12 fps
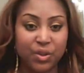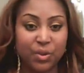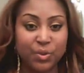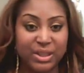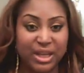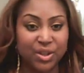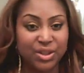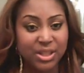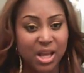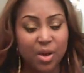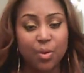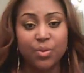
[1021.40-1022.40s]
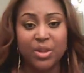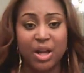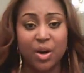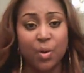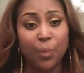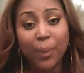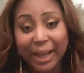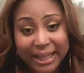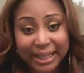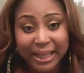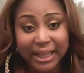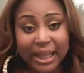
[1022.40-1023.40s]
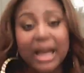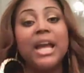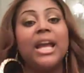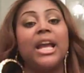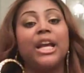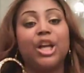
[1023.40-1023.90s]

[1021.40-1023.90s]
but still don't forget to pour into those that